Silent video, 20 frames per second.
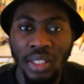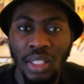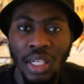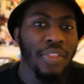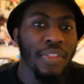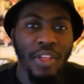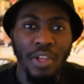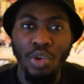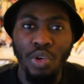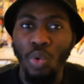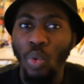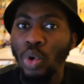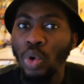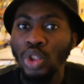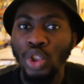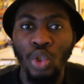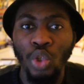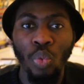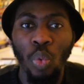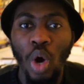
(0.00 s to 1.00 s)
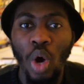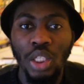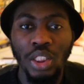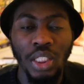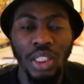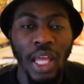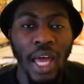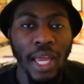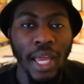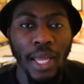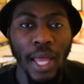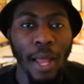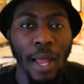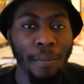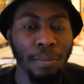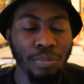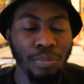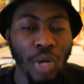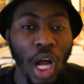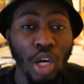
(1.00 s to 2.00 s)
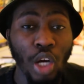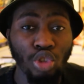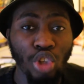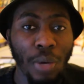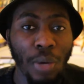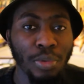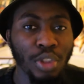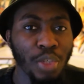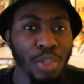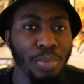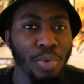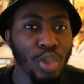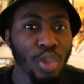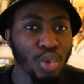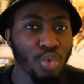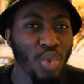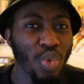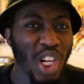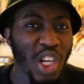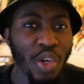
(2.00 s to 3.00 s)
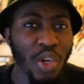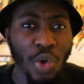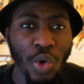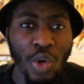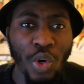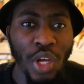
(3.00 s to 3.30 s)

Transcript: then you should watch like Akudama Drive, because it's really good